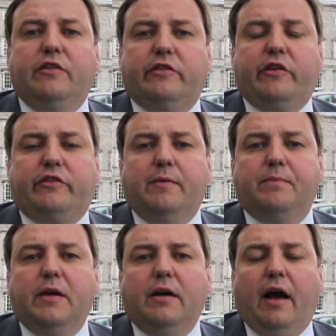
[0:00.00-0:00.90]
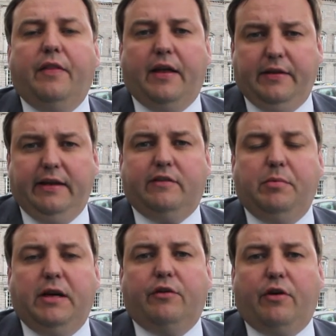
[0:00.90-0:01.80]
system that need to
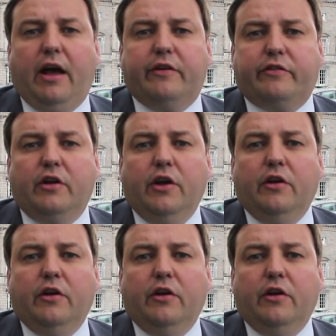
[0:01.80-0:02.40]
be addressed.